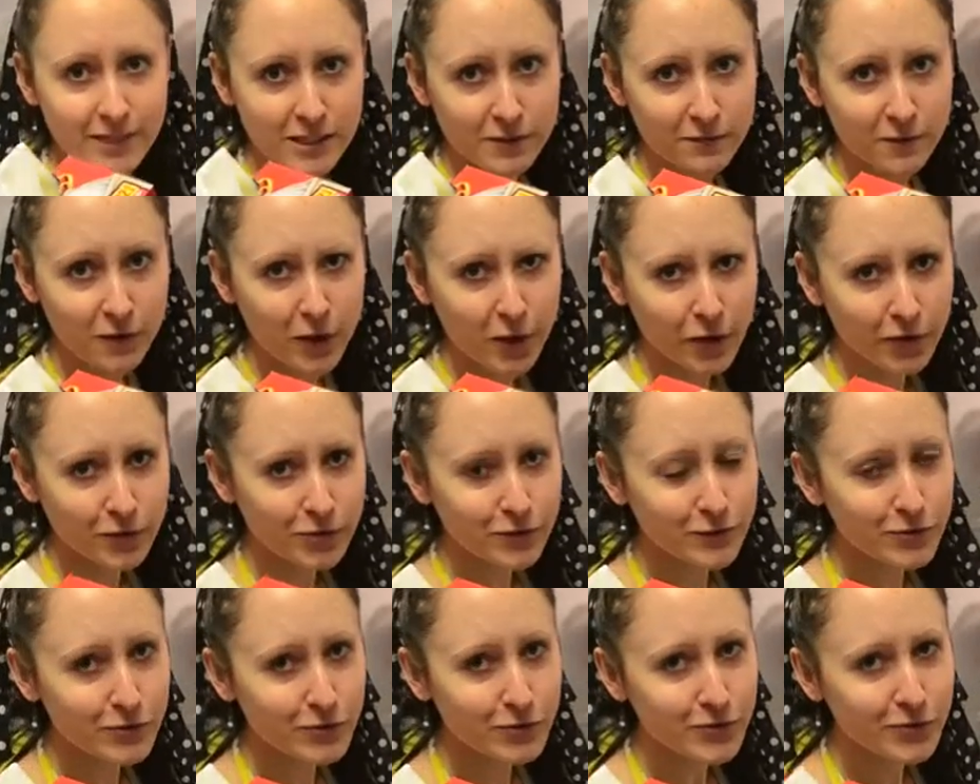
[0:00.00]
is for all those
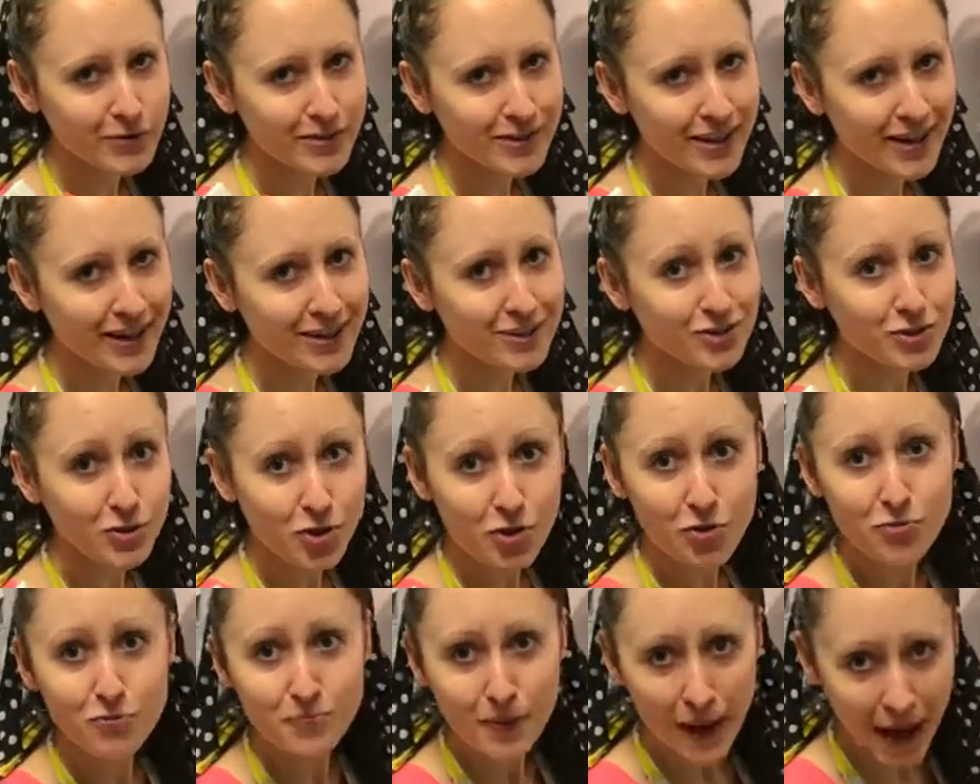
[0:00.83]
foods that
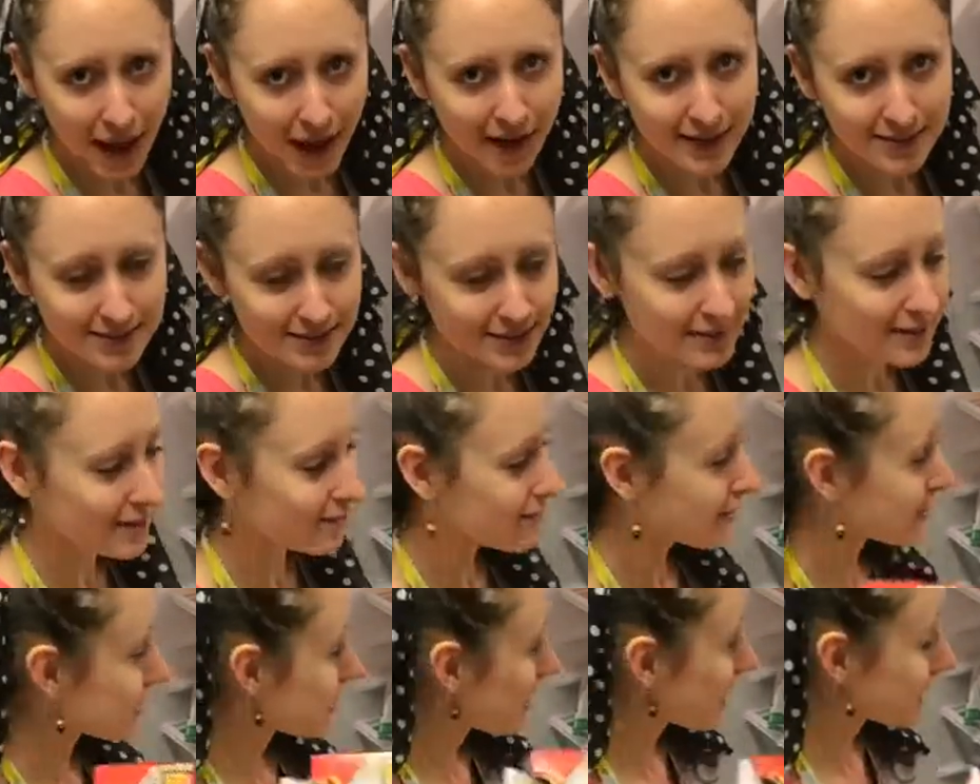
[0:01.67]
don't pass any
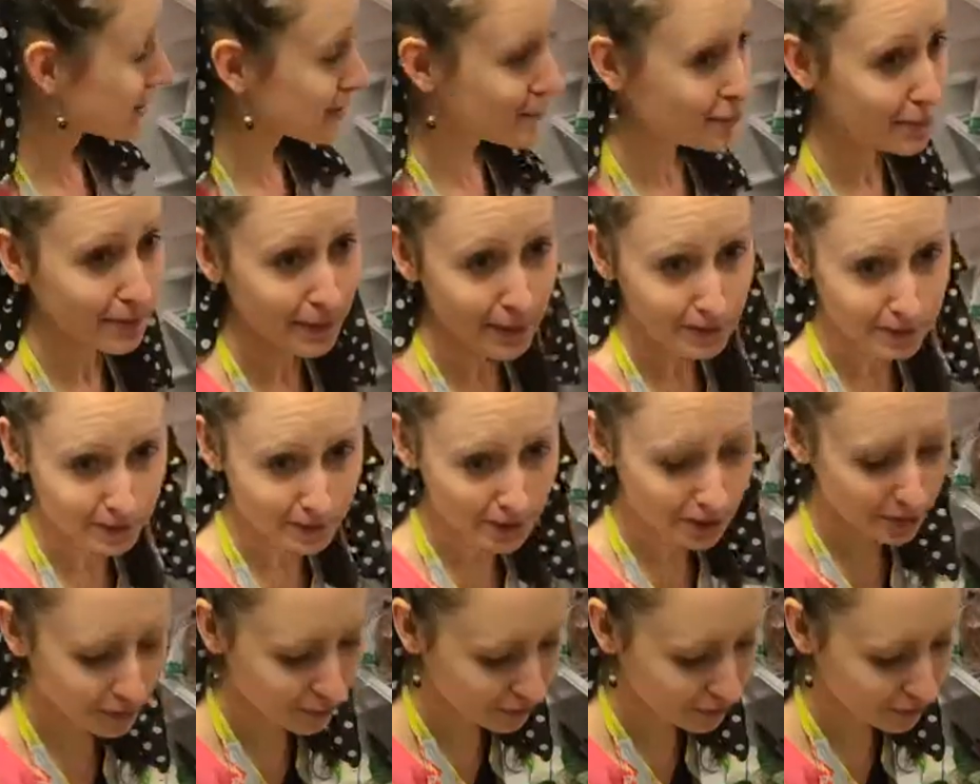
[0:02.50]
of the tests we're about to go